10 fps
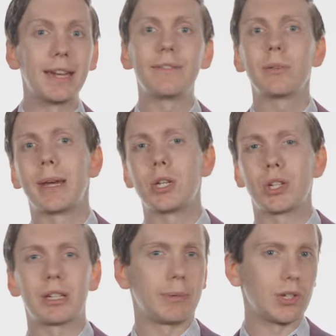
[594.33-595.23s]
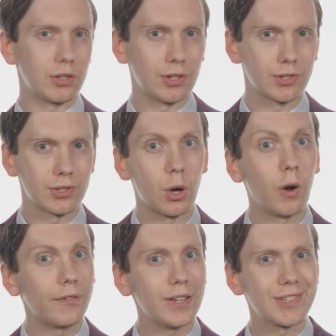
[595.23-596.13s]
Information Commissioner's
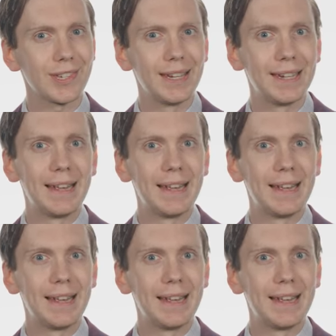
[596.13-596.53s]
Office